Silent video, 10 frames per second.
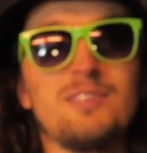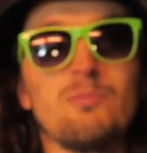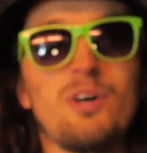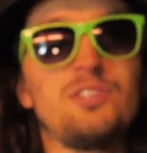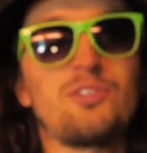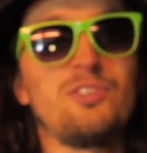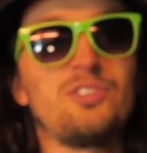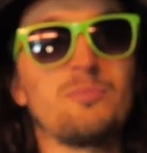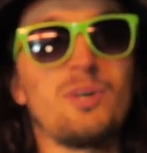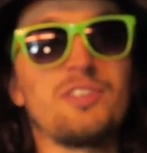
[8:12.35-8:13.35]
Why are you
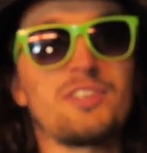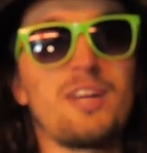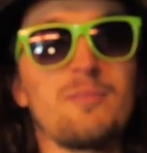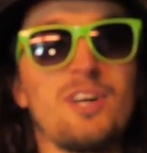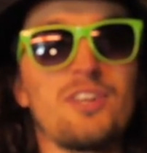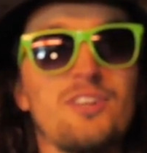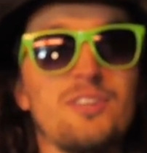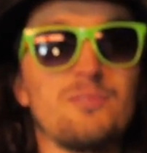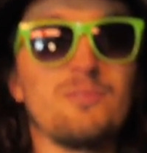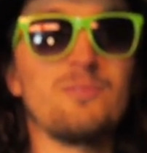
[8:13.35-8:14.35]
cringing behind the camera? I don't
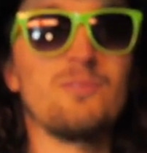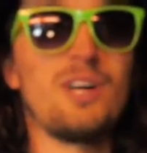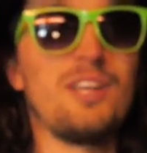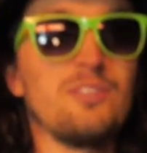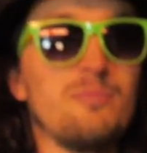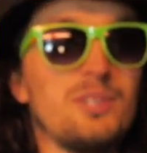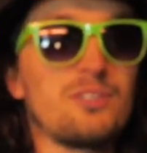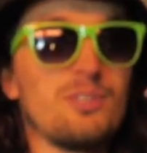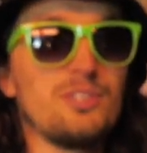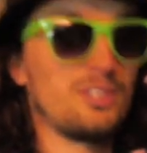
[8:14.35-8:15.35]
know why you'd be
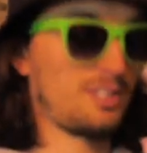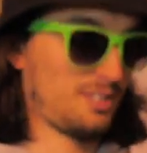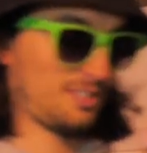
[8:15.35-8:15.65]
cringing.